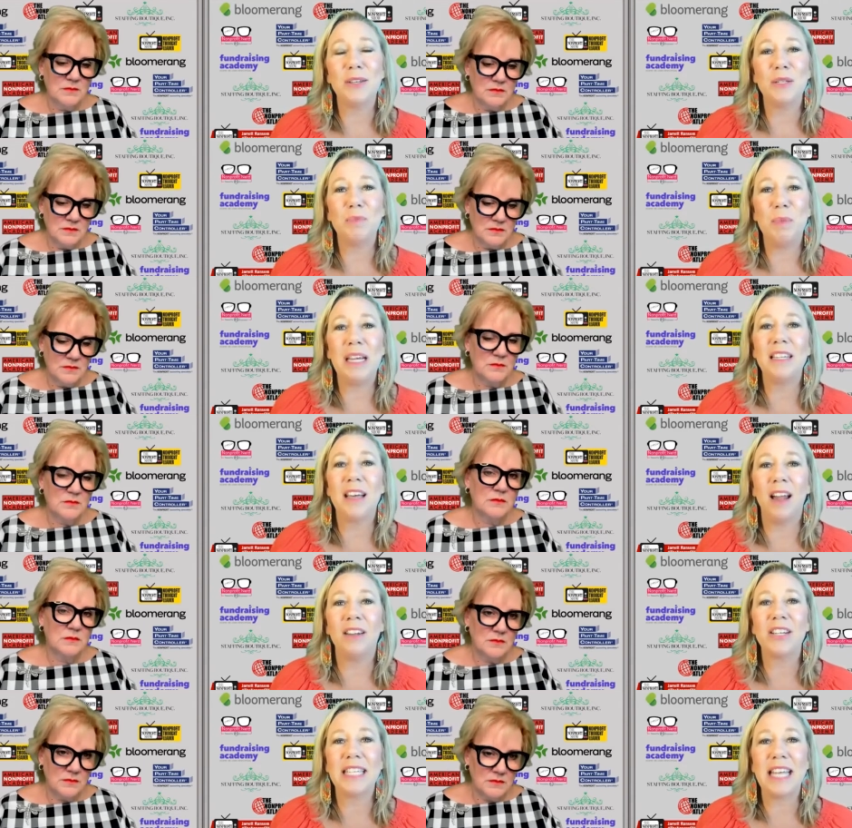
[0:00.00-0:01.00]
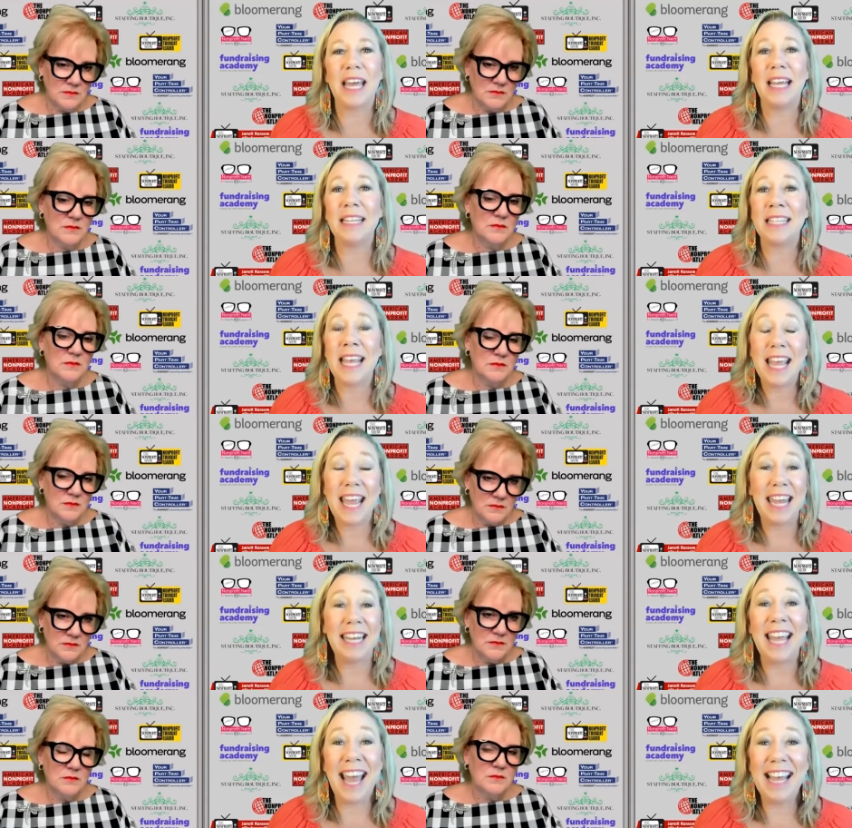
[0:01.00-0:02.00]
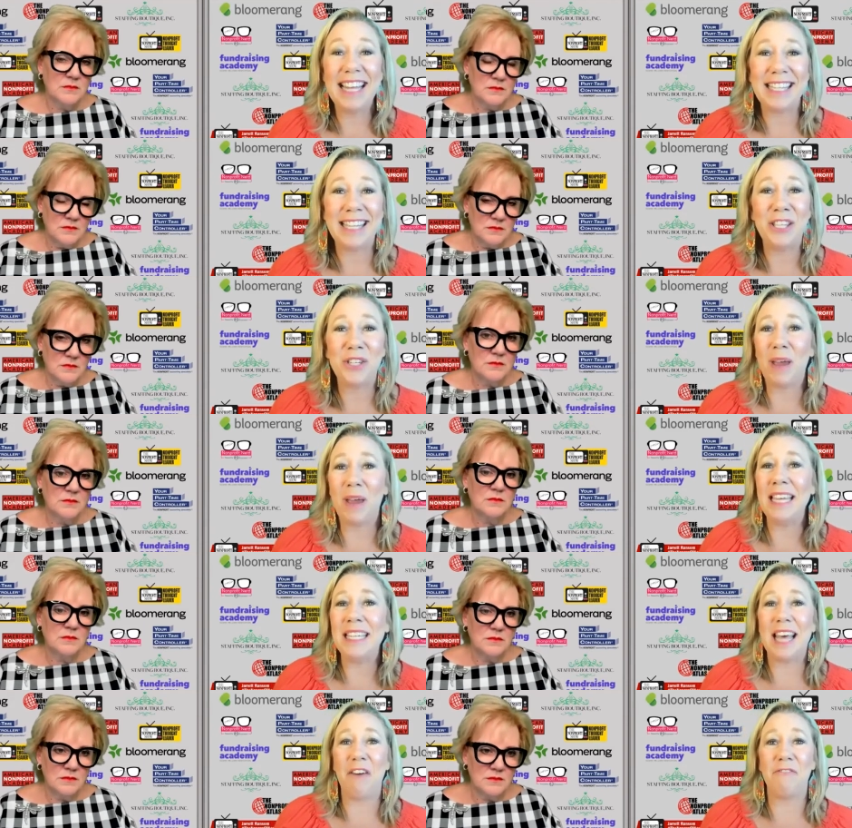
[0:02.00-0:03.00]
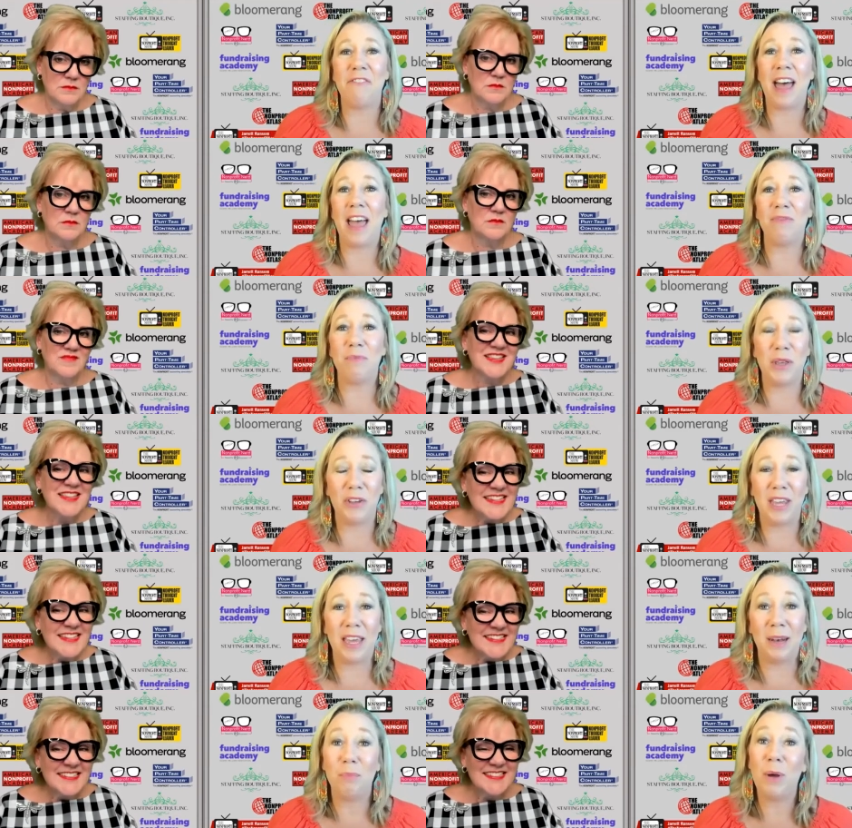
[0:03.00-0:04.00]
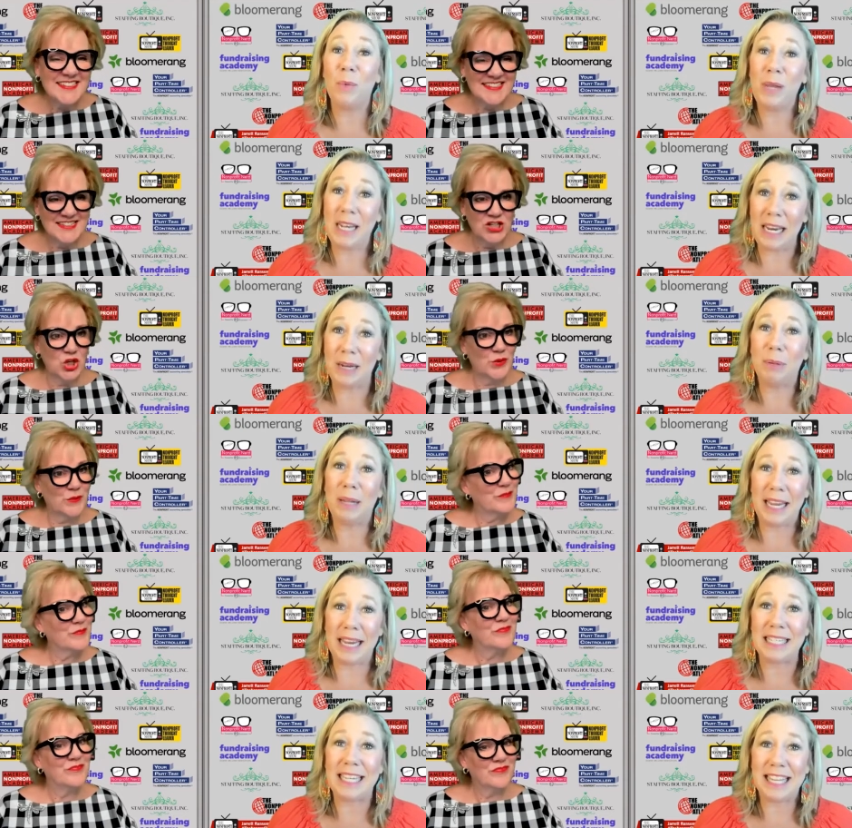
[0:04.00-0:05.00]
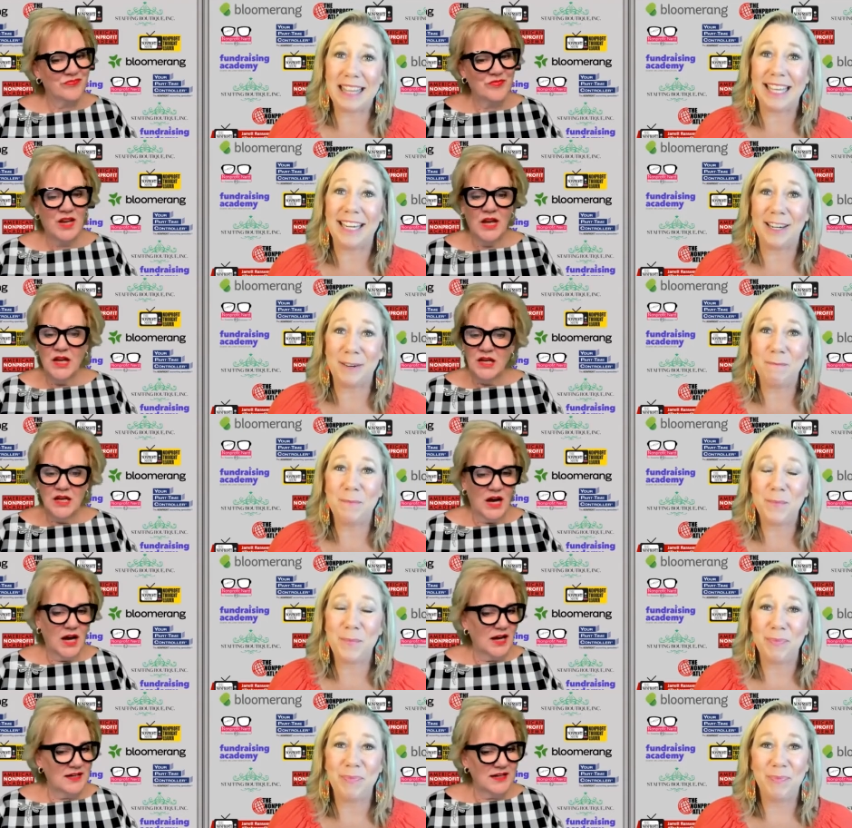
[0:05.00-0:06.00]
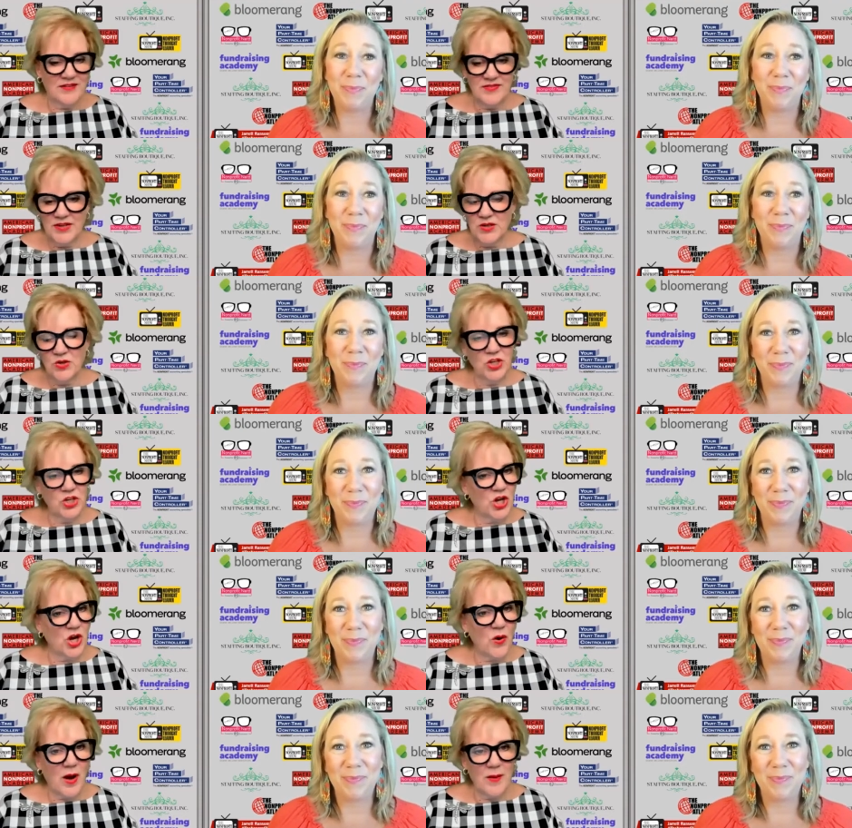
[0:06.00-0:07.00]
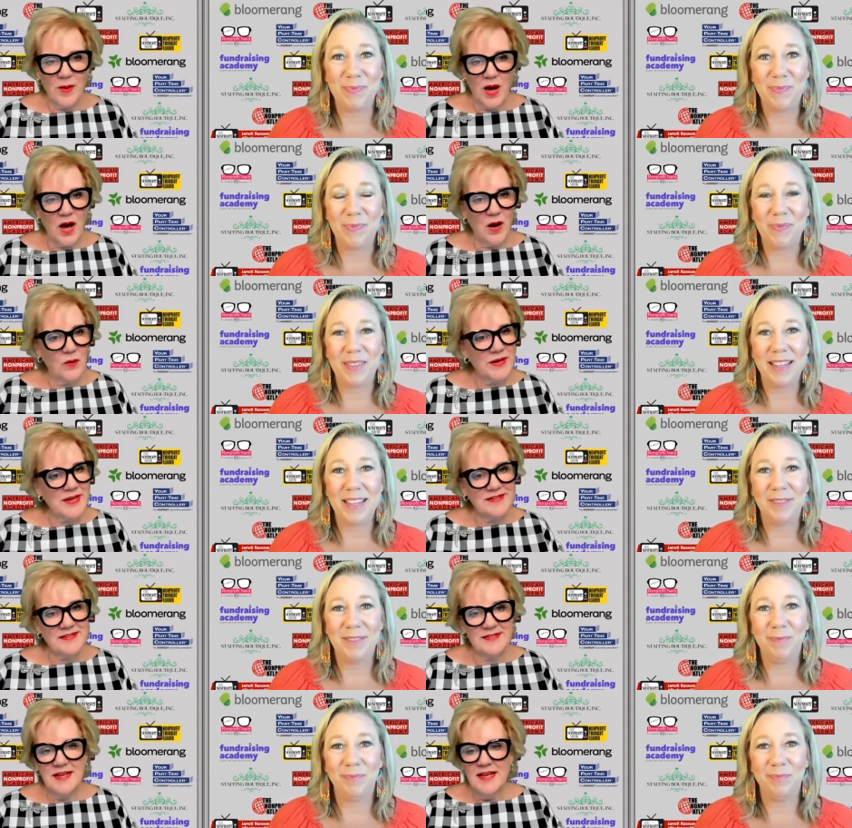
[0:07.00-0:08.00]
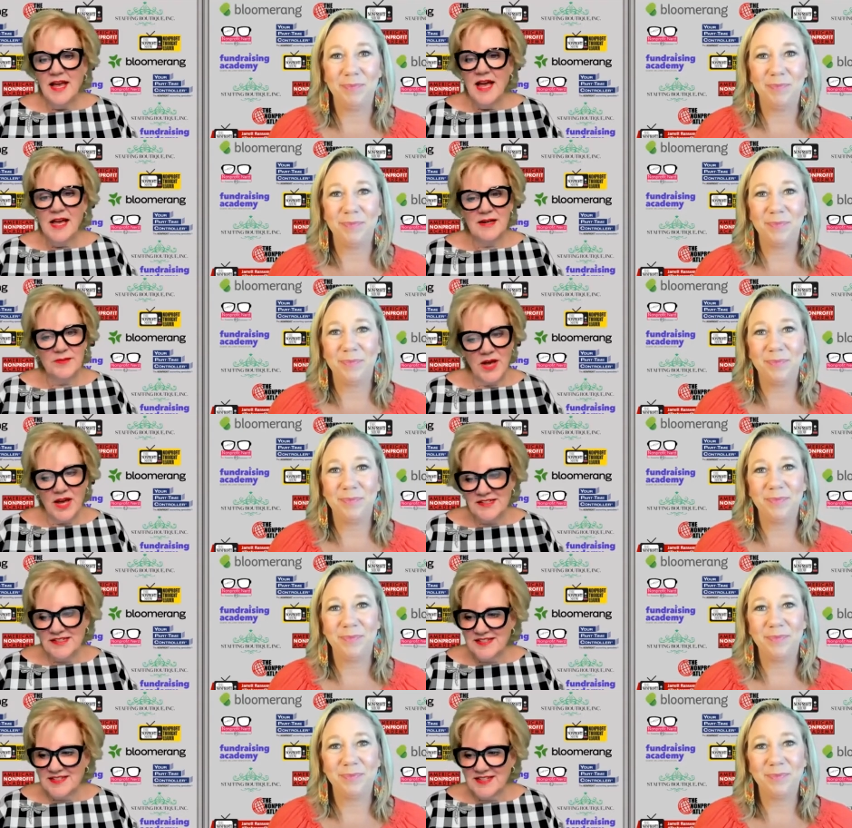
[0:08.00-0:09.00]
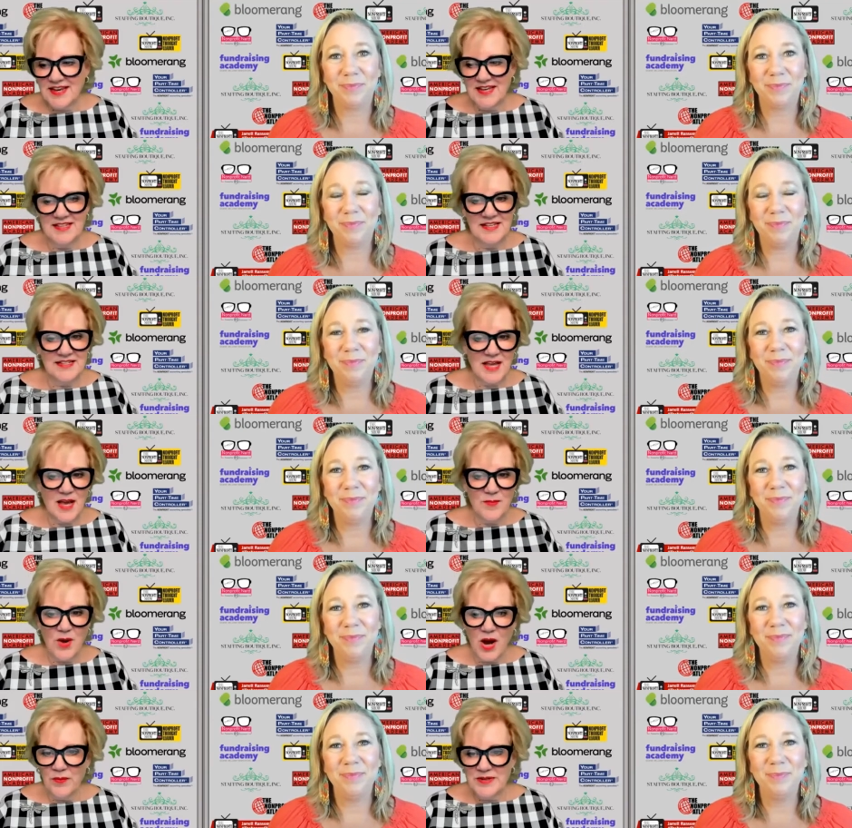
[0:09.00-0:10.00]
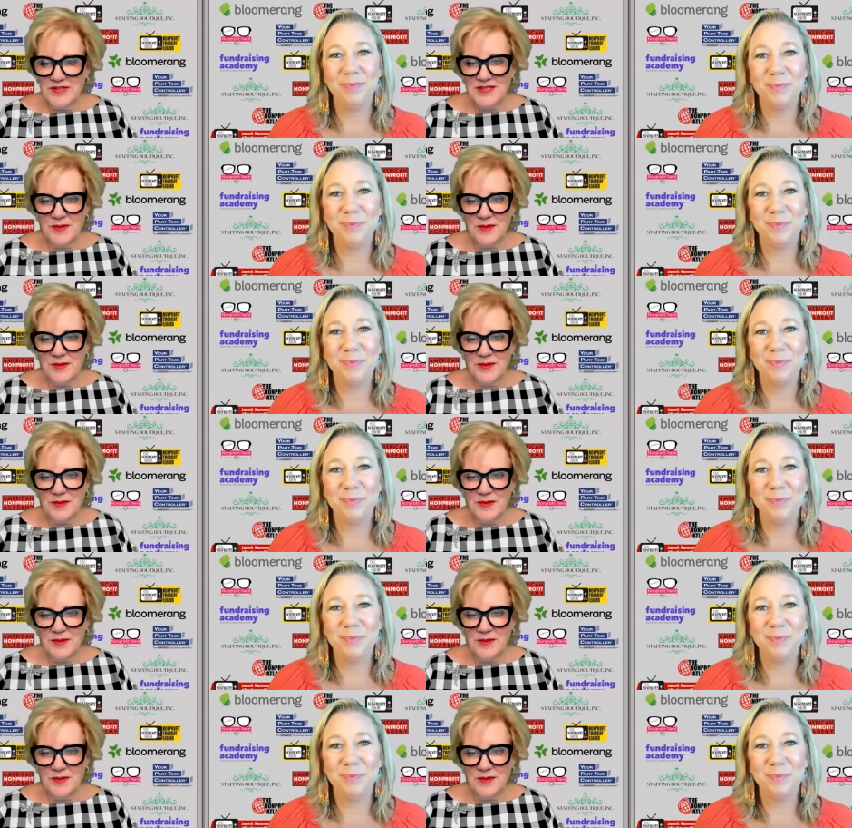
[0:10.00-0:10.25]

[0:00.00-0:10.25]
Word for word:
Speaker 1: those big dollar signs. And yes, let's raise that five million, but we need a plan to get there.
Speaker 2: I love it. You know, I'm always and I'm not just saying this, I'm always